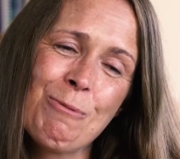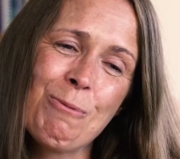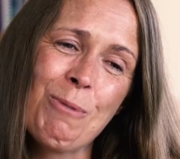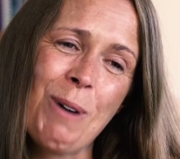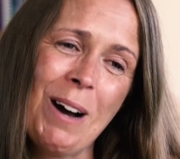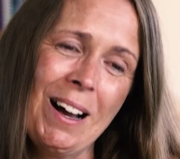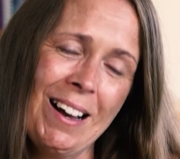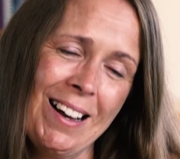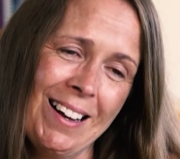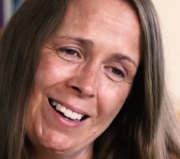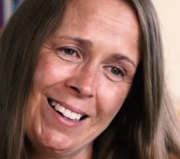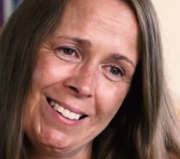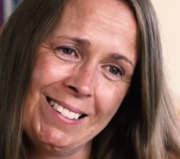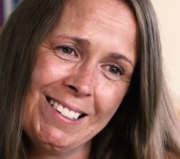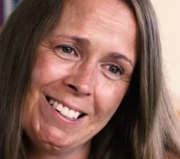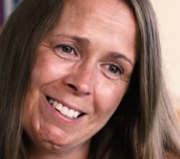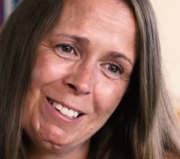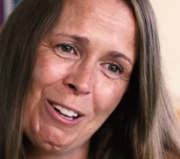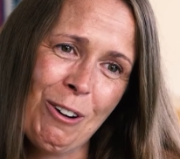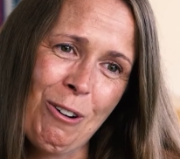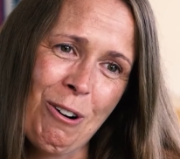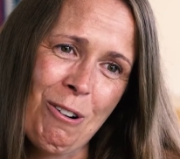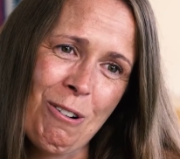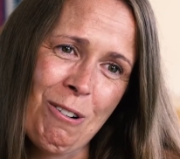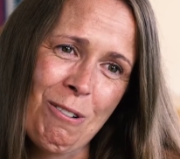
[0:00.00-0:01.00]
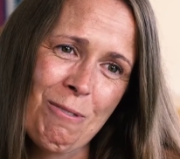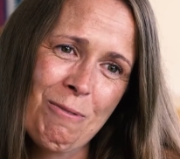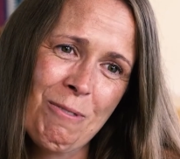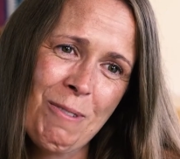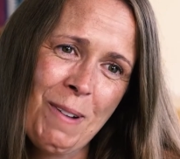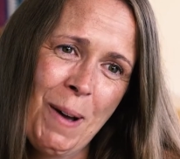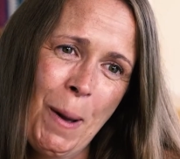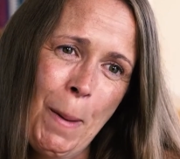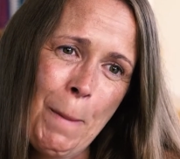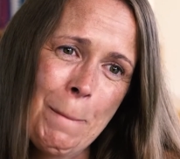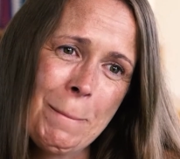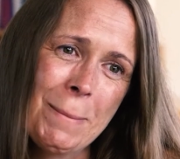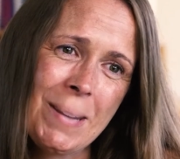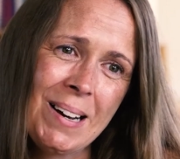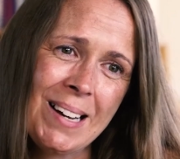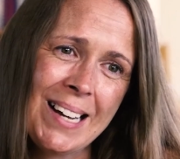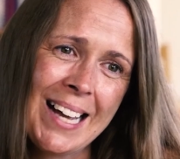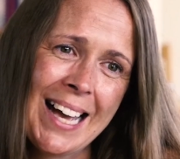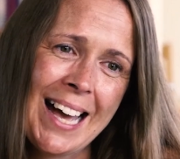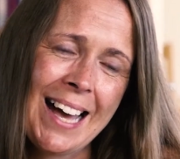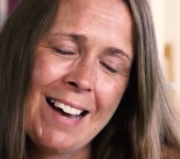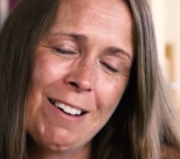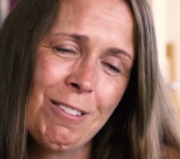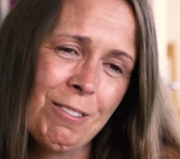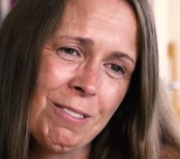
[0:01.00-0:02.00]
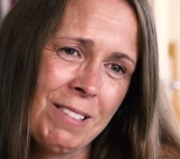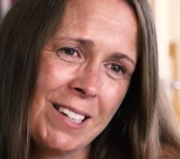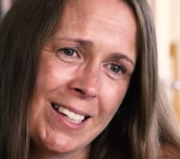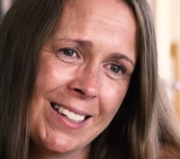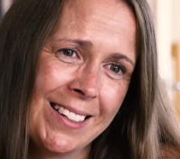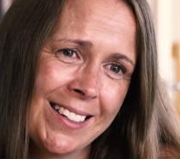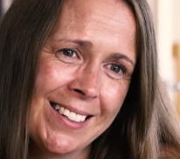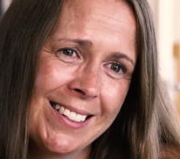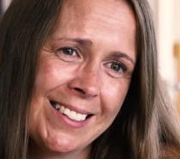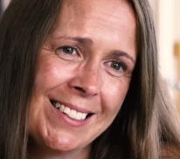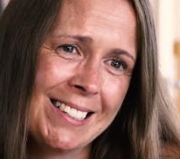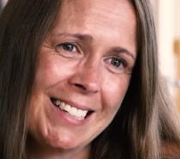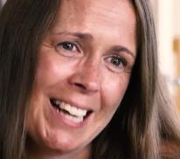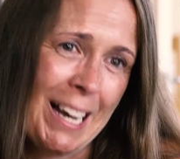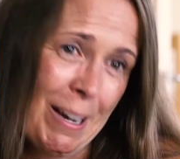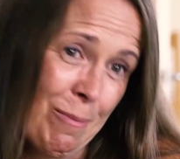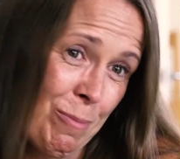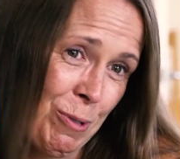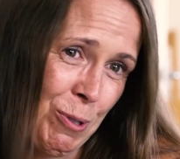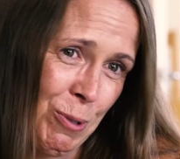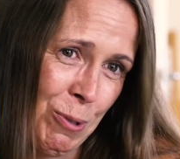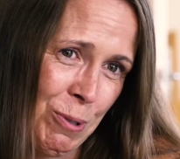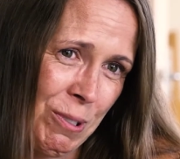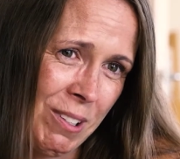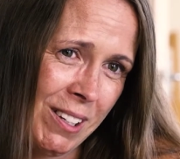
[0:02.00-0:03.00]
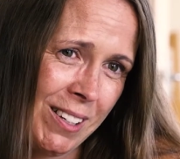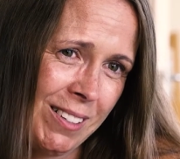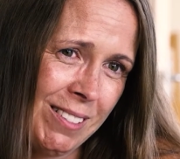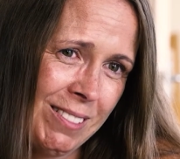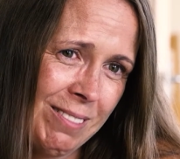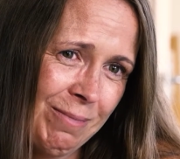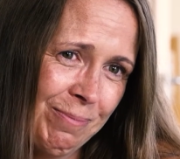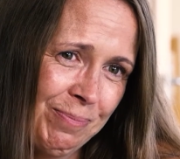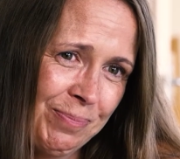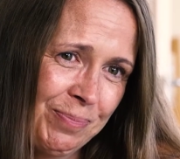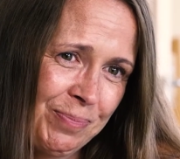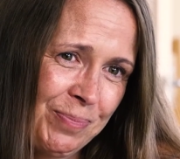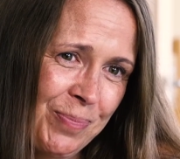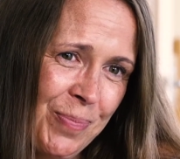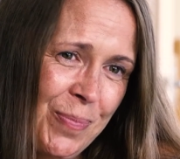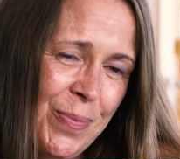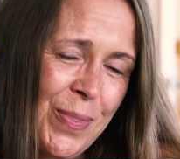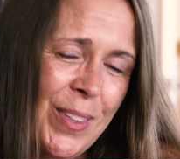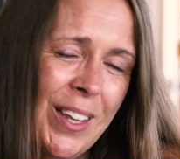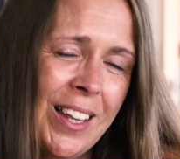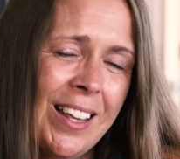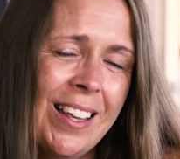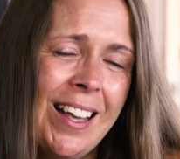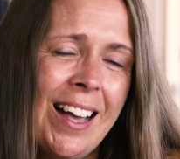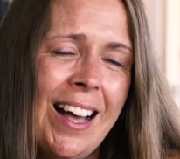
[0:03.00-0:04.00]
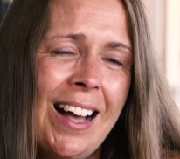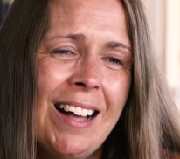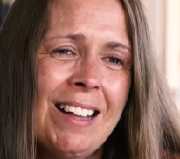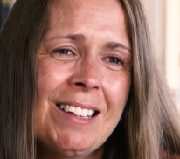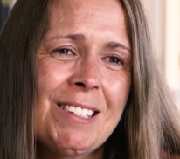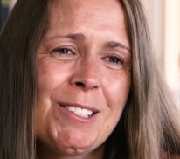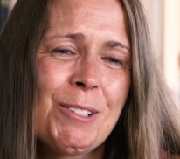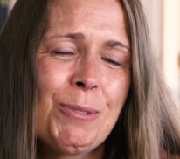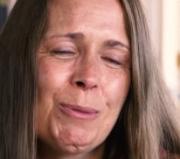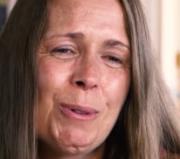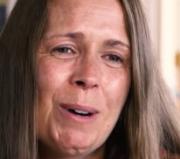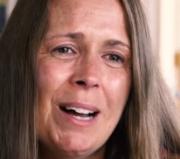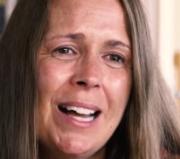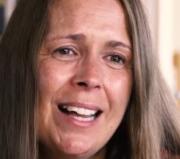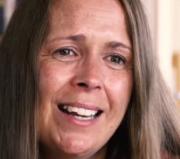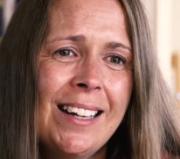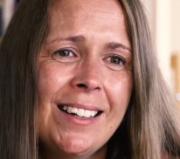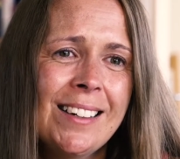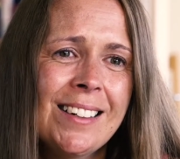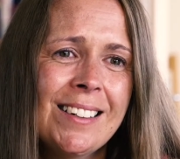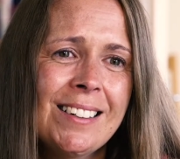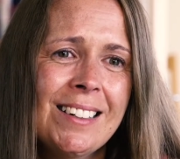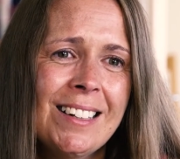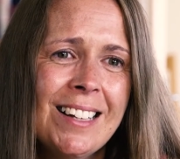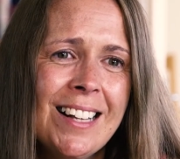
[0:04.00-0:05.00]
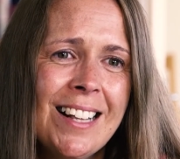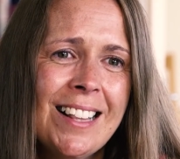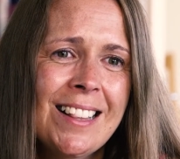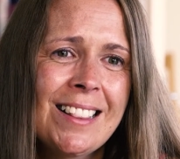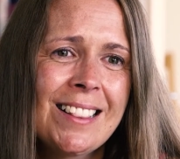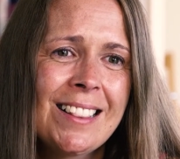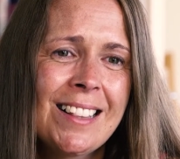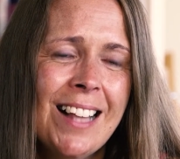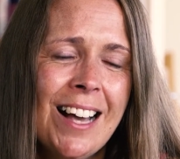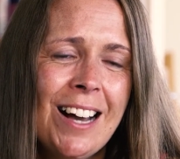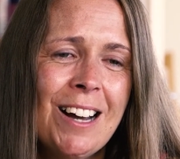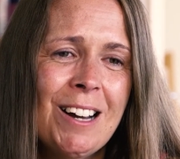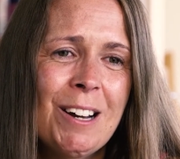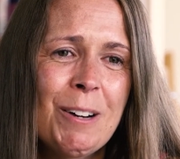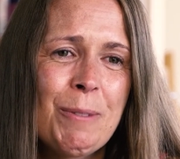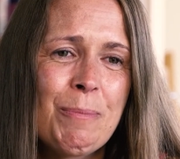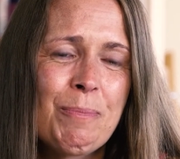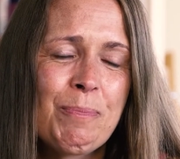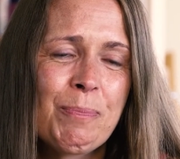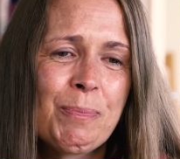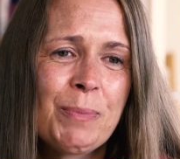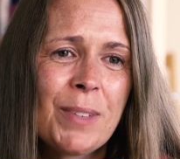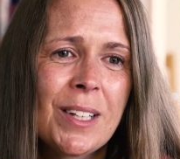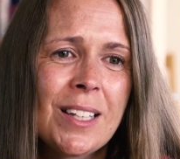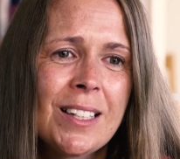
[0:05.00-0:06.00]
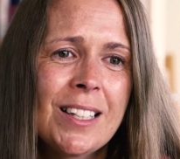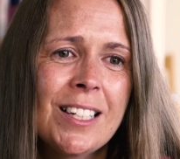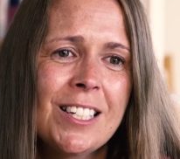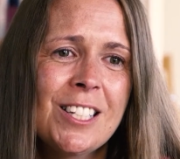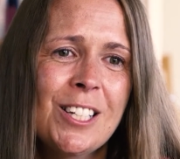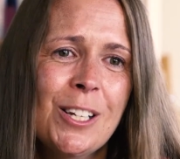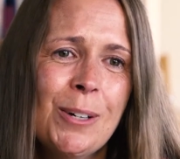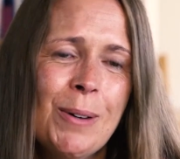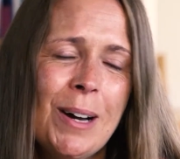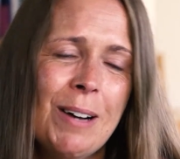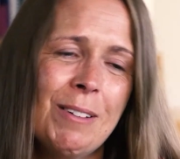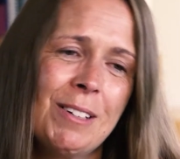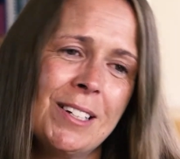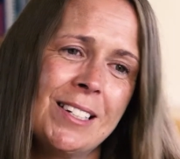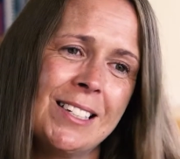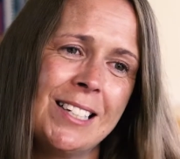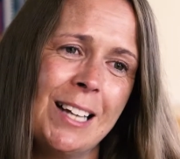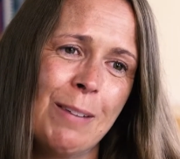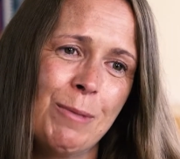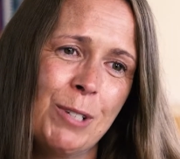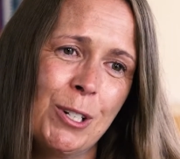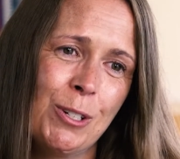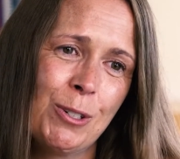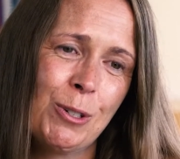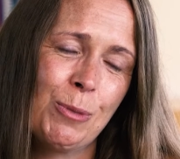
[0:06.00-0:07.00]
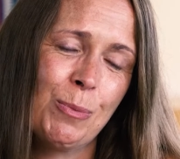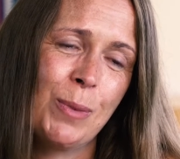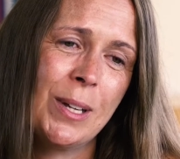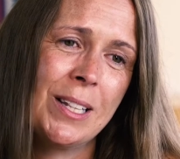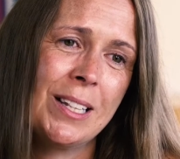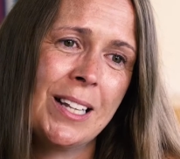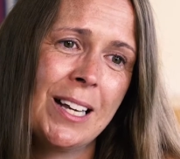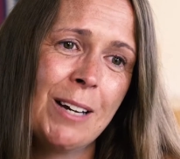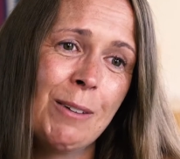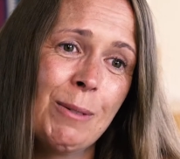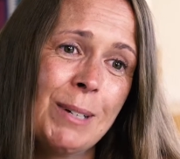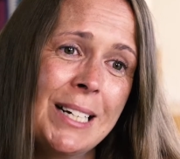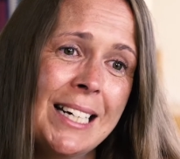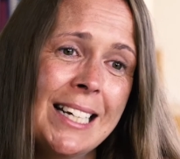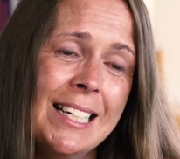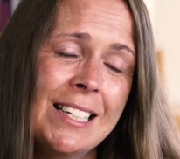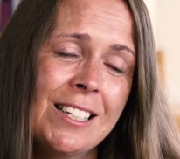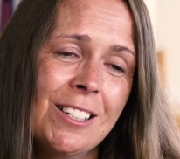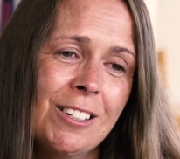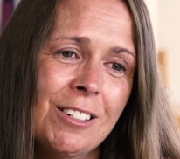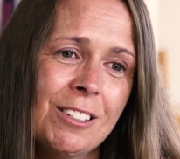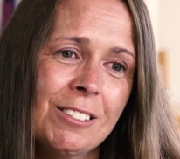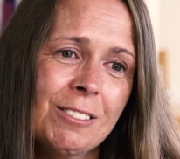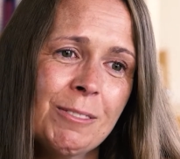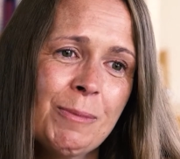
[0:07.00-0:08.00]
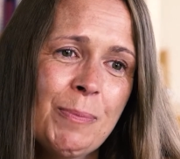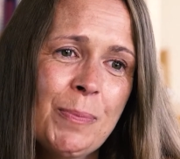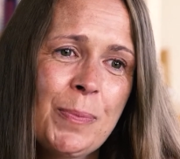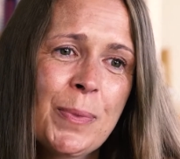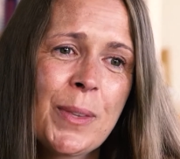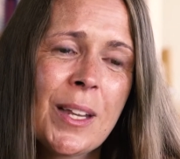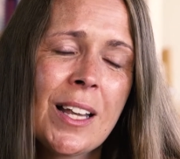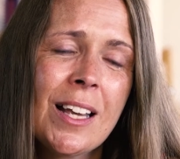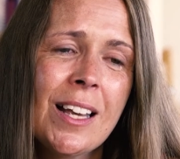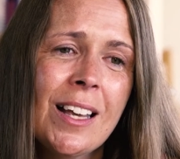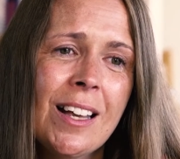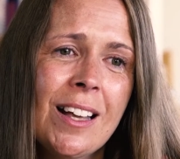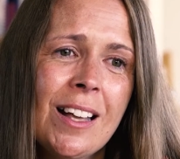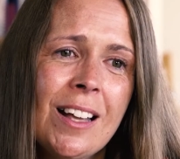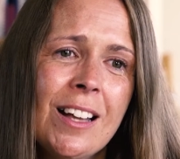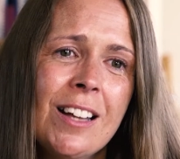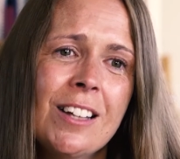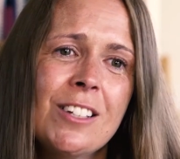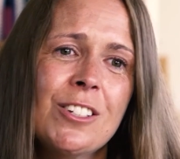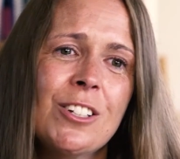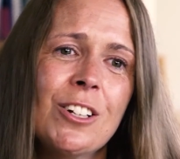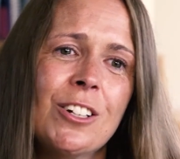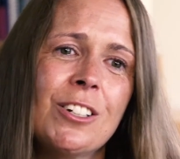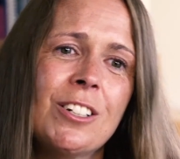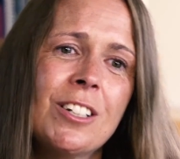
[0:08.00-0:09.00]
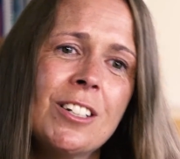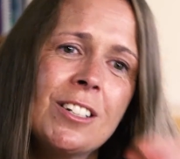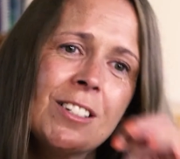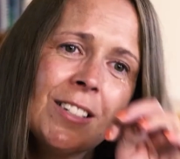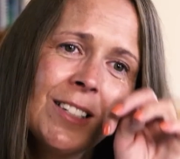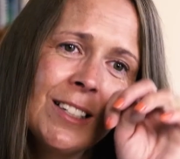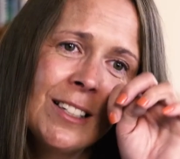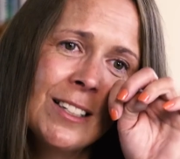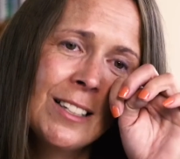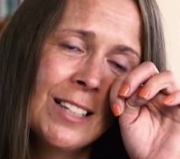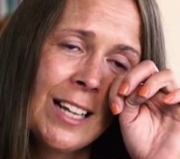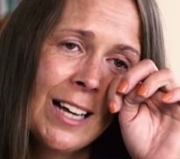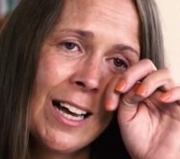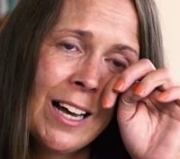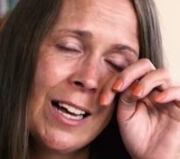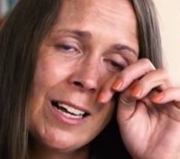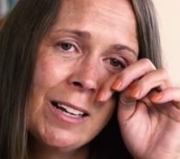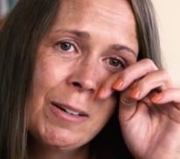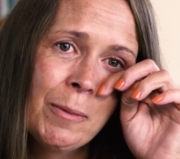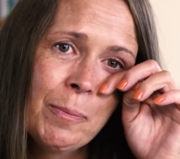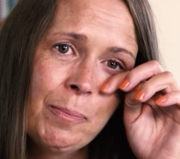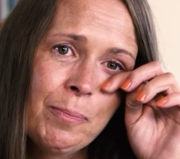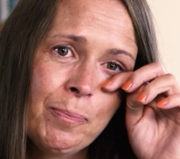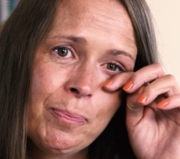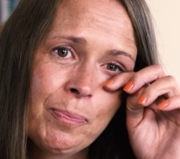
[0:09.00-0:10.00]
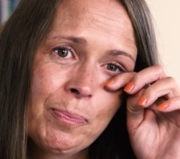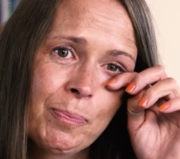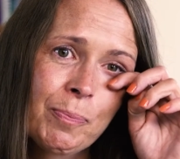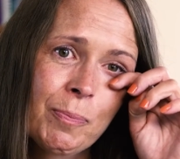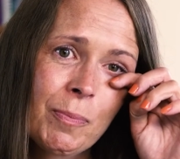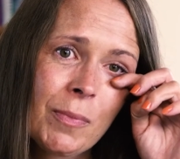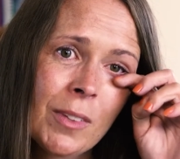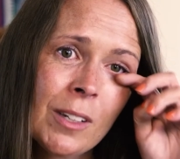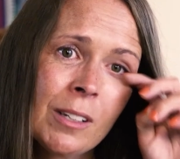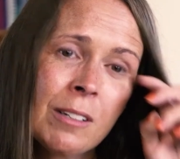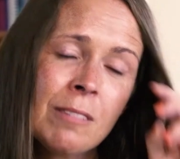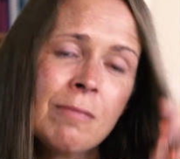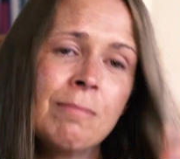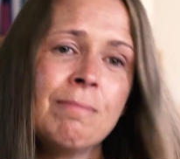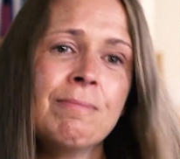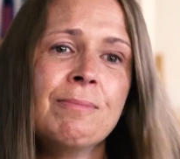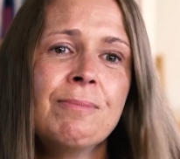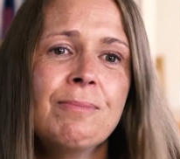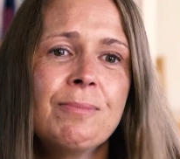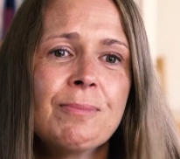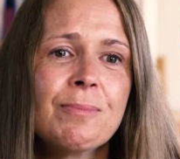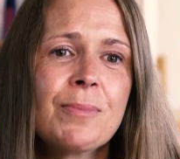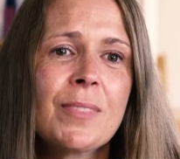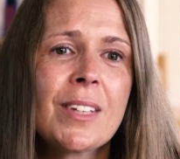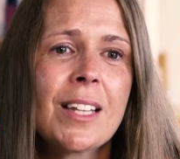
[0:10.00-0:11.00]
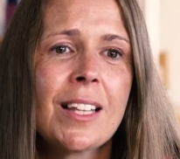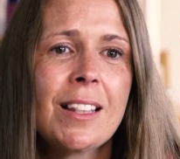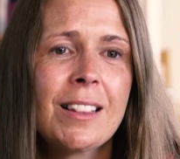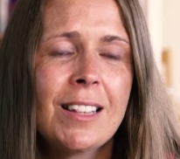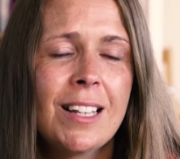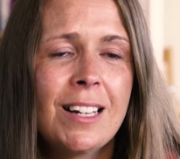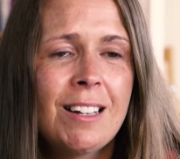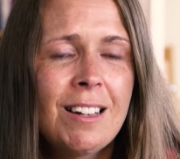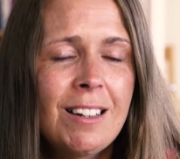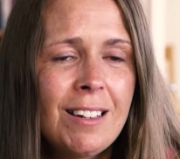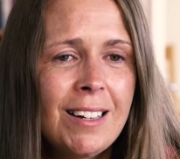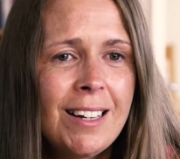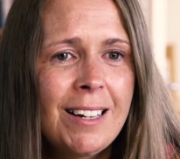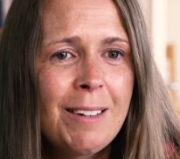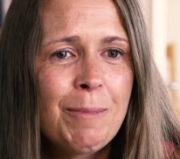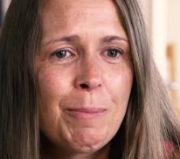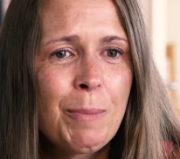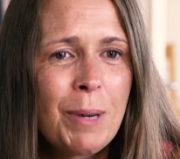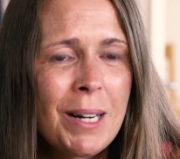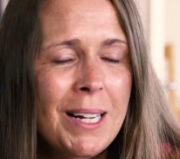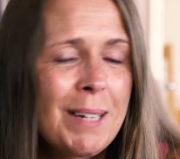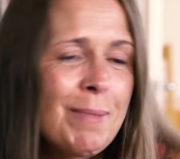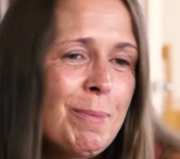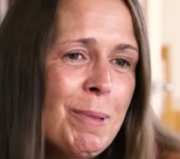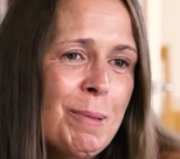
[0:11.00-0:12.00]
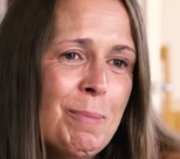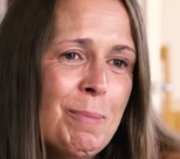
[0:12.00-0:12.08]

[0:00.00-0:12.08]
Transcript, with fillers: the words of my eldest stepdaughter. And when um, the two eldest stepchildren, when they were little, John used to say, the lion might